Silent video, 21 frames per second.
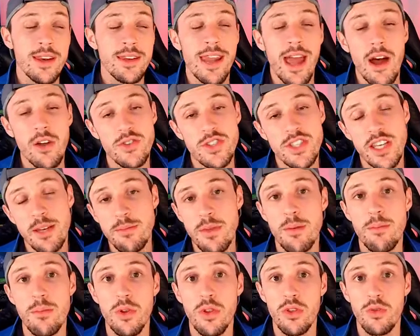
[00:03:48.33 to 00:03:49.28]
Now, tip
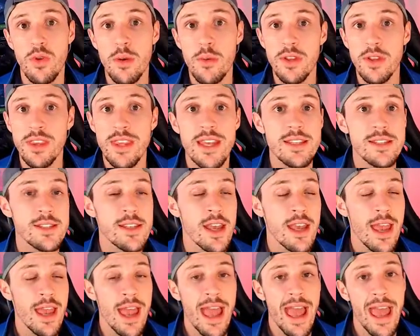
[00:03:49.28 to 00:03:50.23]
number 3 with this,
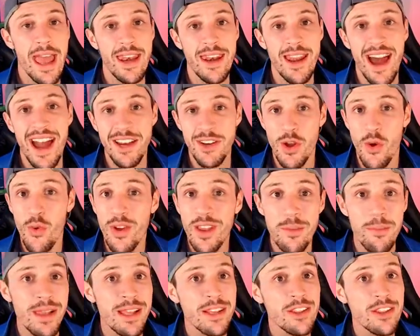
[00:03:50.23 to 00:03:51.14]
and I know it can be a